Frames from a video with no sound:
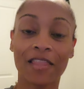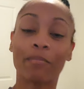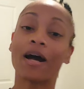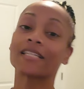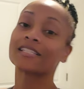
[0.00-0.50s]
the
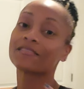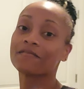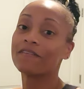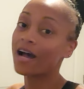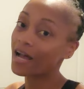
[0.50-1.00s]
positive
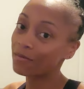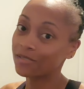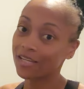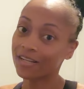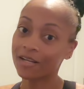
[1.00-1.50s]

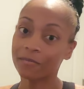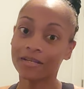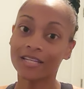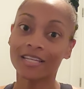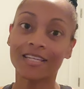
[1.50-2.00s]
vibes that are
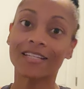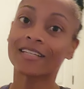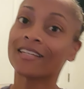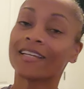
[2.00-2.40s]
coming in.